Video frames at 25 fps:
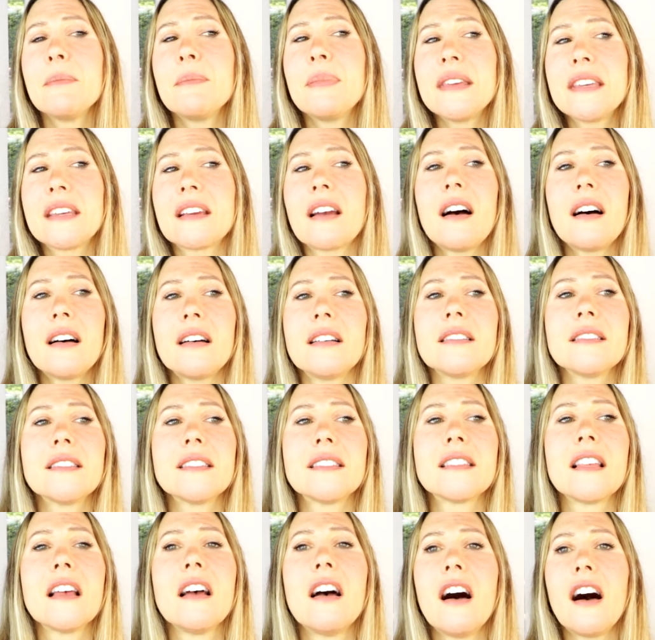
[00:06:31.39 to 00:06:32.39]

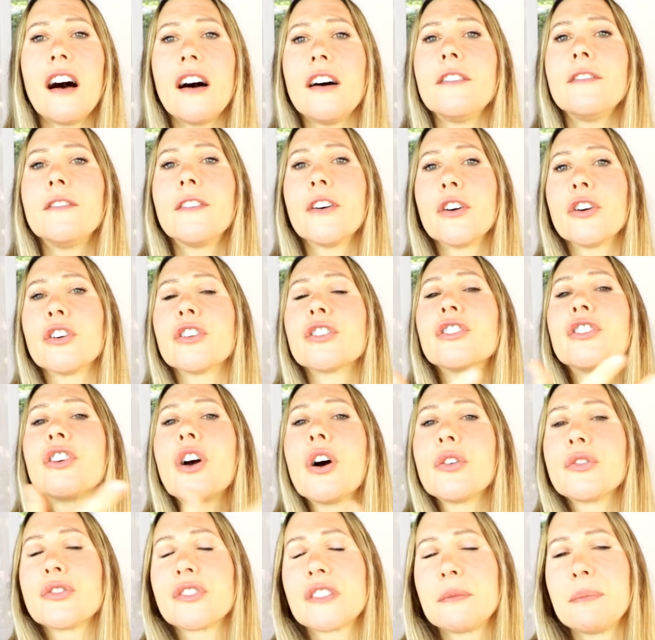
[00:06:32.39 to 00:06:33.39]
because of her
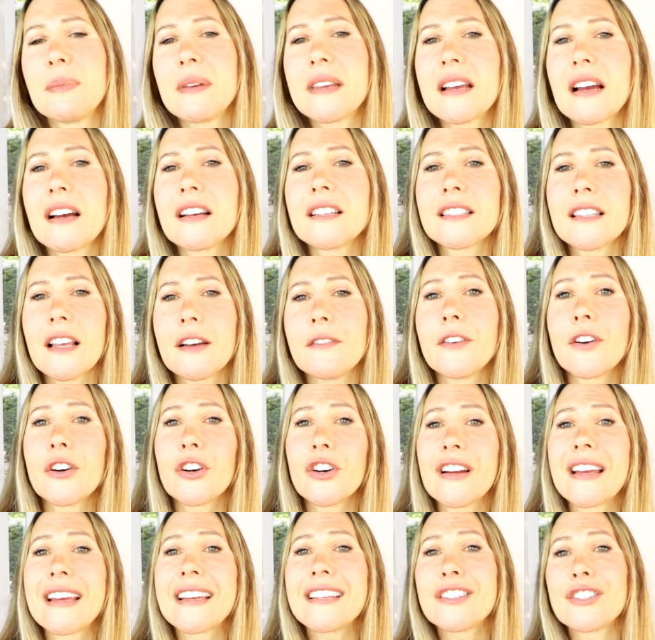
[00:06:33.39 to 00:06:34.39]
ghost, because of
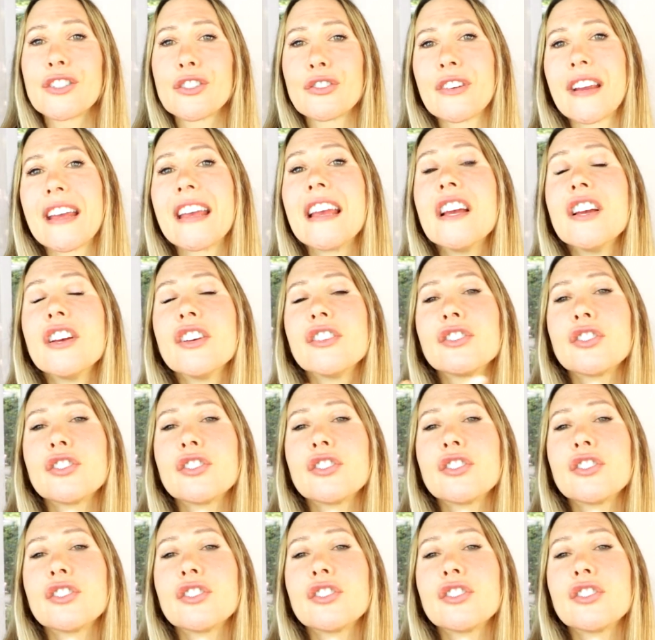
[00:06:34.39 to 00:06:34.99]
her history.